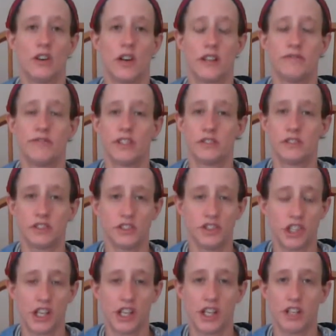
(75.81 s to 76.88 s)
I felt
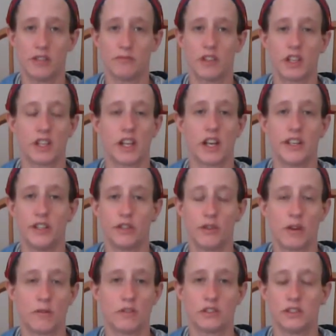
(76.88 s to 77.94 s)
ashamed, like I knew
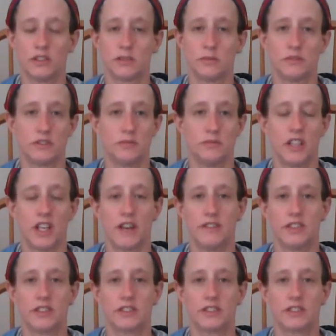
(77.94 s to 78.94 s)
I wasn't supposed to be having